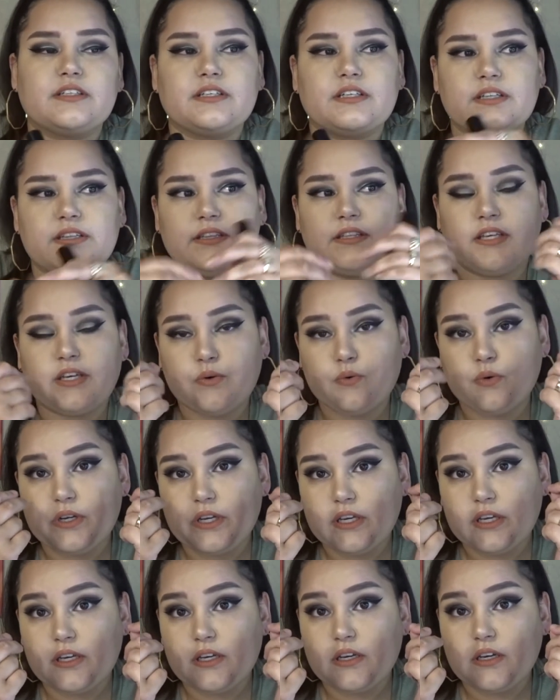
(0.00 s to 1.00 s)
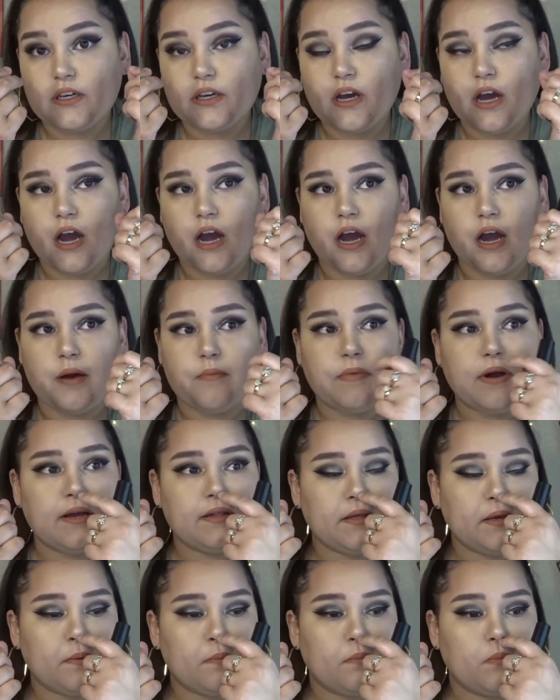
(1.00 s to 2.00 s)
liquidy. I
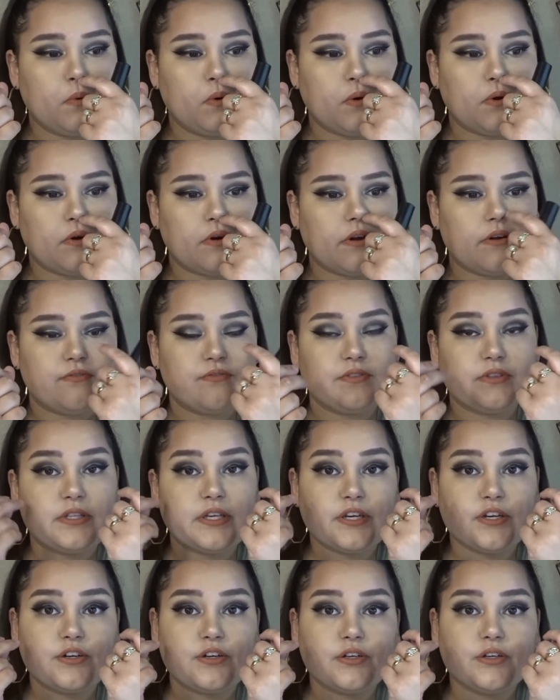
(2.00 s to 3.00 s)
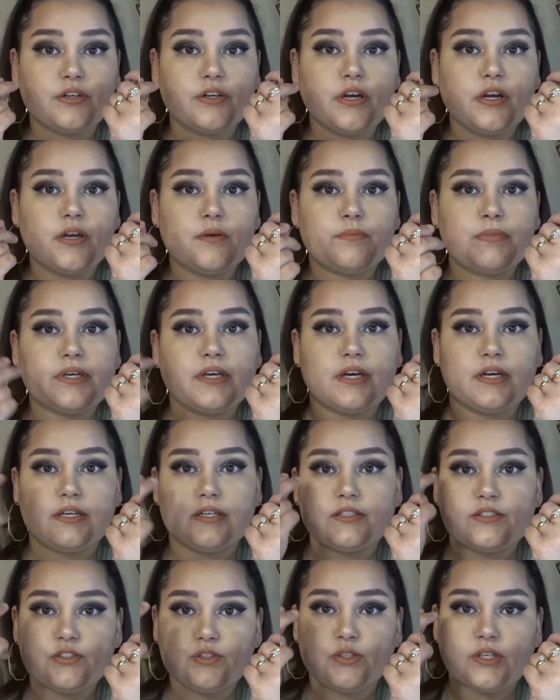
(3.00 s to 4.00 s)
like more of thicker
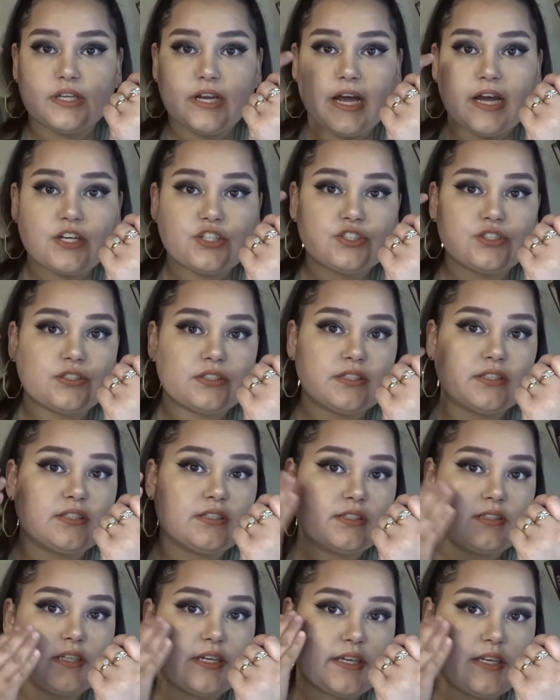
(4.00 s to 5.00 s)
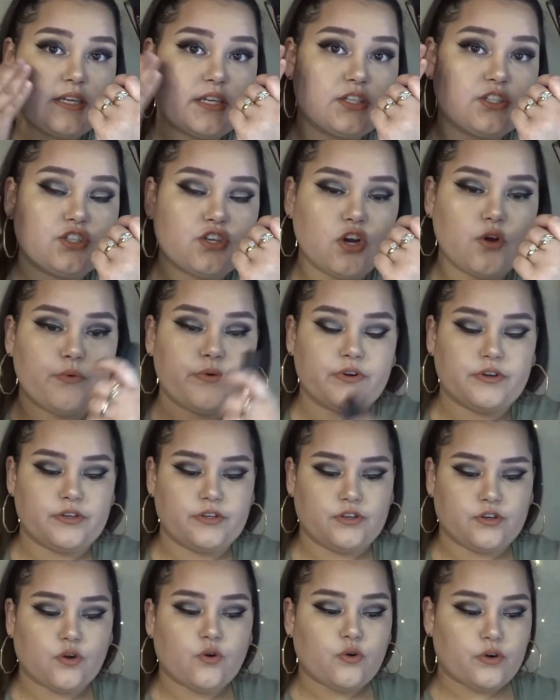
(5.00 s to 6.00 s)
because you can actually like get it to go where
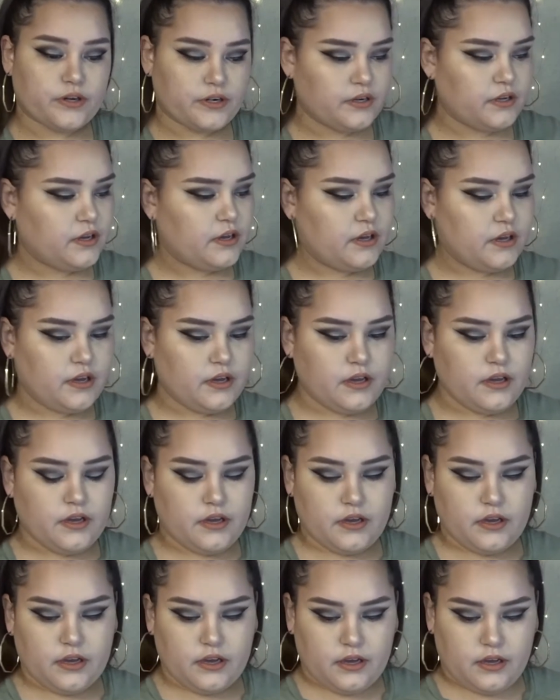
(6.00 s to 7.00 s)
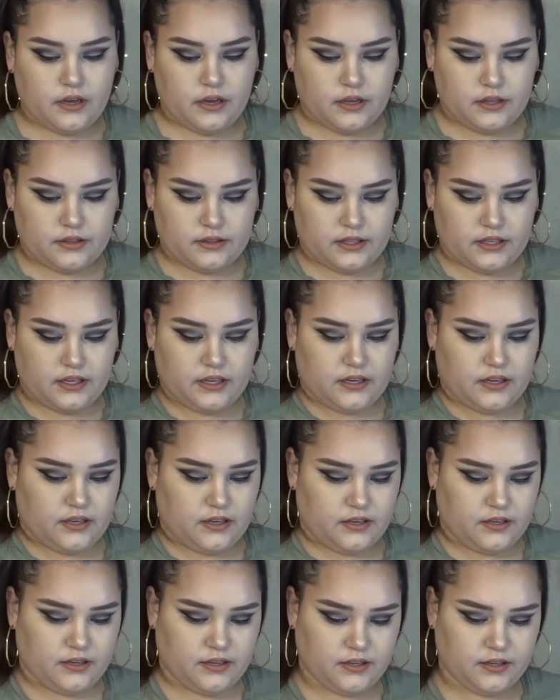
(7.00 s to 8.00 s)
you're going.
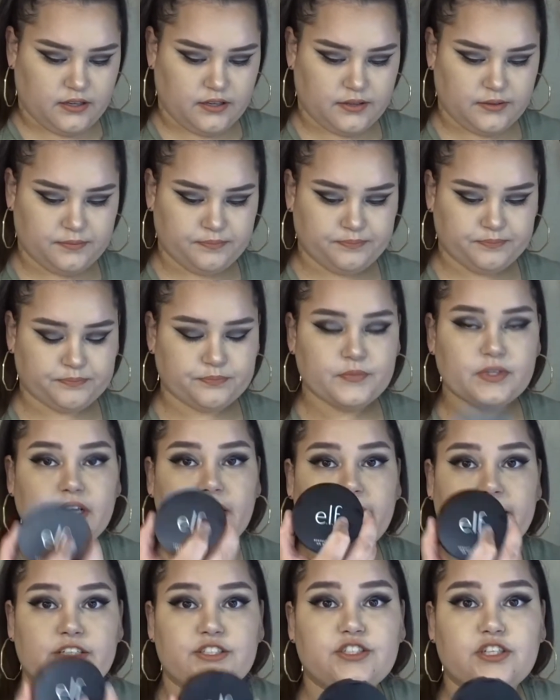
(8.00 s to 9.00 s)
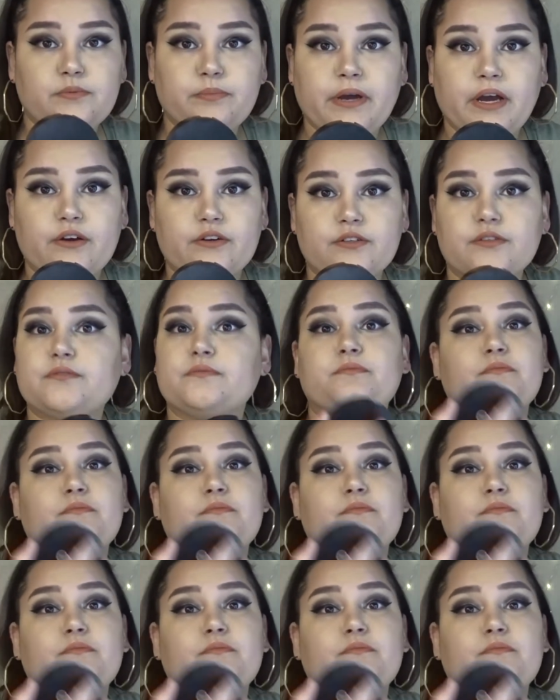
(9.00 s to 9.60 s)
The HD powder,